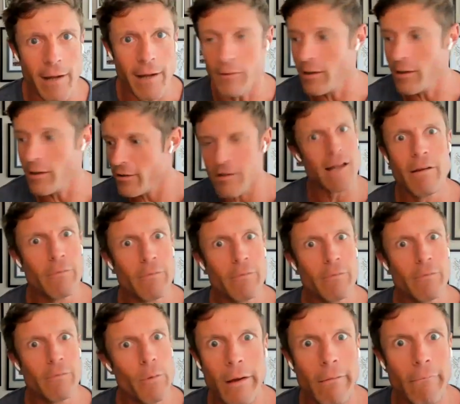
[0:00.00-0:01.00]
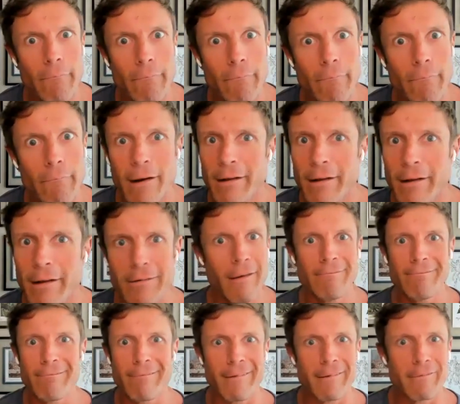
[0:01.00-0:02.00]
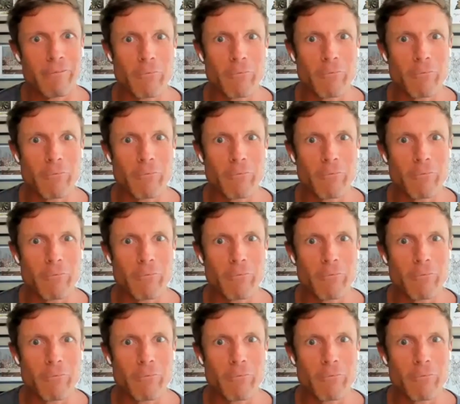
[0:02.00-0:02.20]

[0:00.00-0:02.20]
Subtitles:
And I just have my smoothie and that's it.